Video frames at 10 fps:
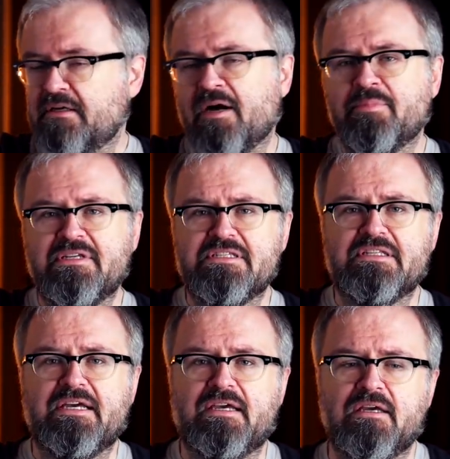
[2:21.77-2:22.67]
companies
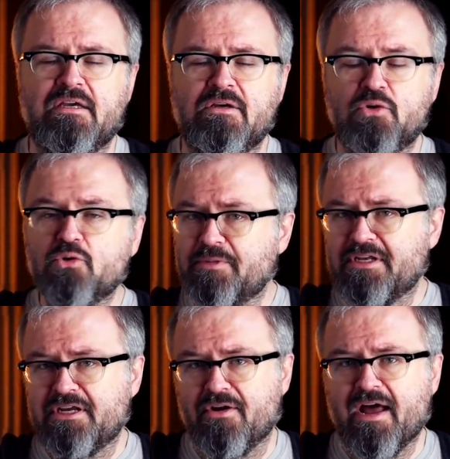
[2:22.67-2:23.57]
like
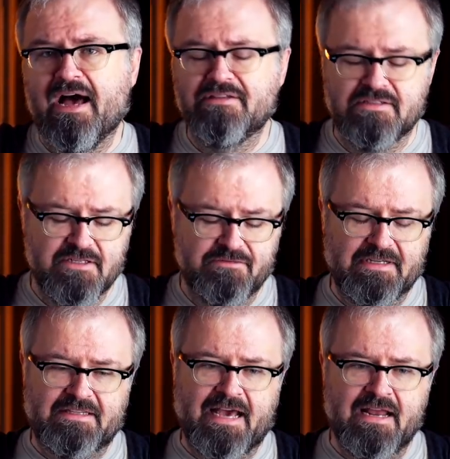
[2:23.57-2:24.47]
CoolMiniOrNot and stuff
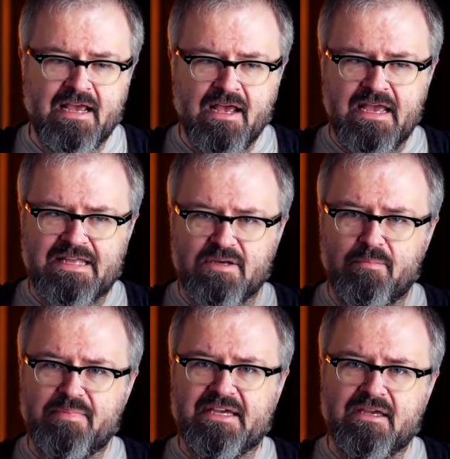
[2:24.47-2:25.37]
like that, it's a
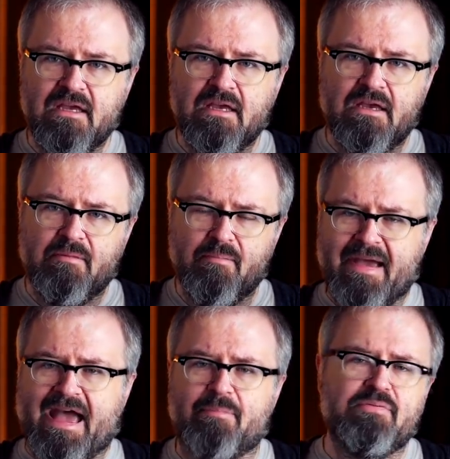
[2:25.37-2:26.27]
big
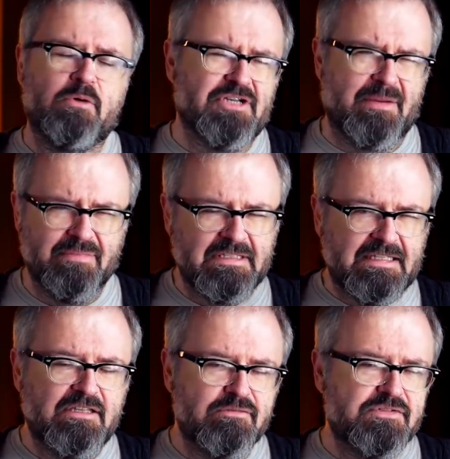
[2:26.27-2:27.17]
map, which I
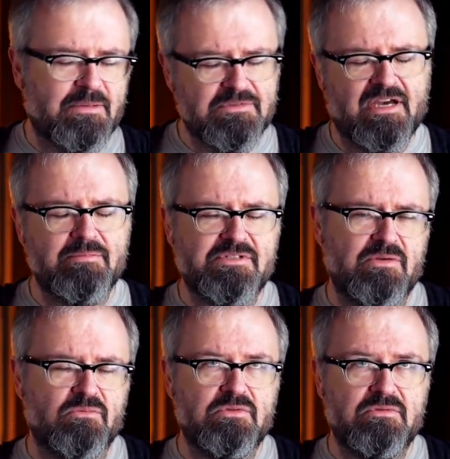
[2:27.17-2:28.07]
believe sometimes
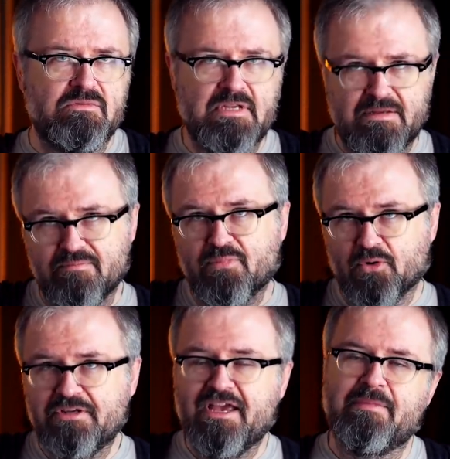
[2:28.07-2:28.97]
in in
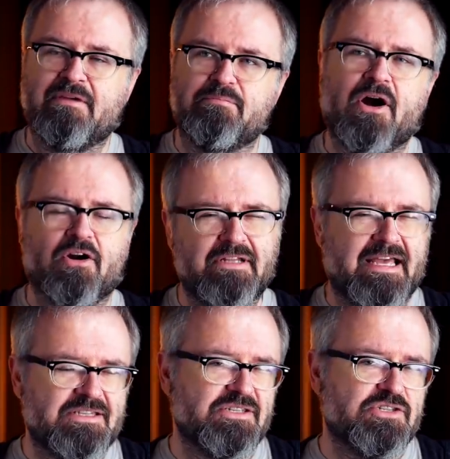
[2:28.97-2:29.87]
board gaming
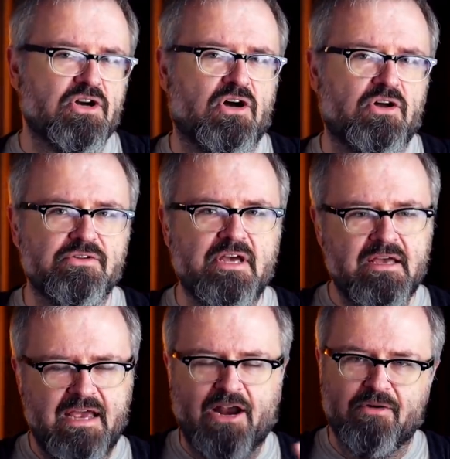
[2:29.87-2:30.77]
parlance is called
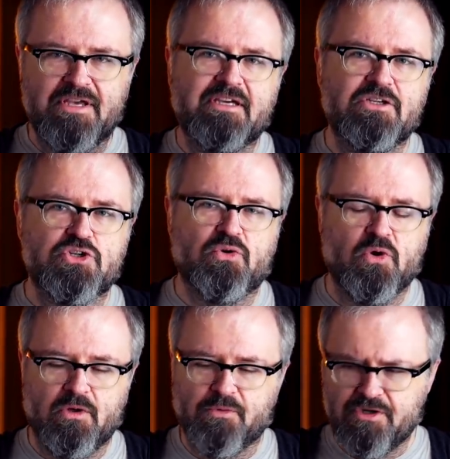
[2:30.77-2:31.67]
area
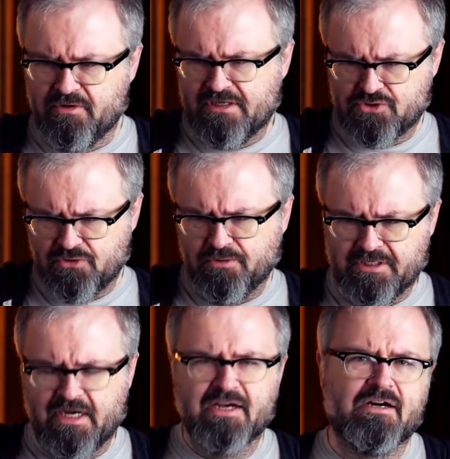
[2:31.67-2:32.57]
control, where you're
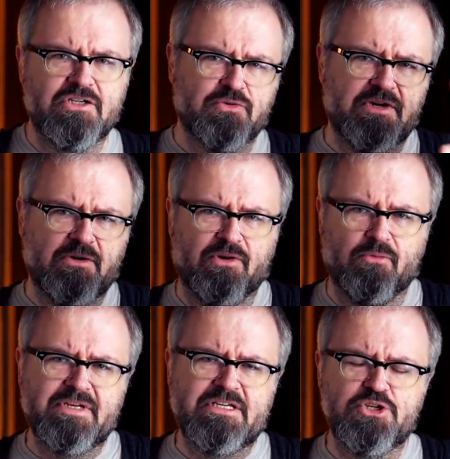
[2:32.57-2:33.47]
controlling a country or a
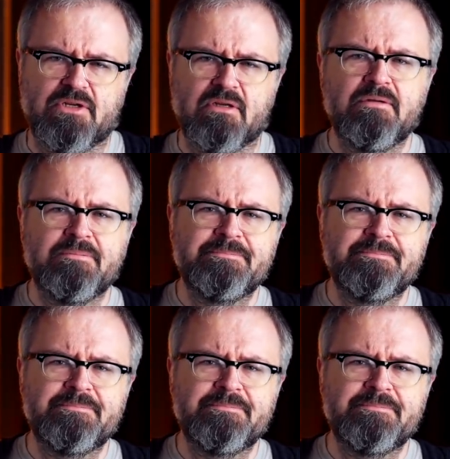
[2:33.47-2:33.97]
region.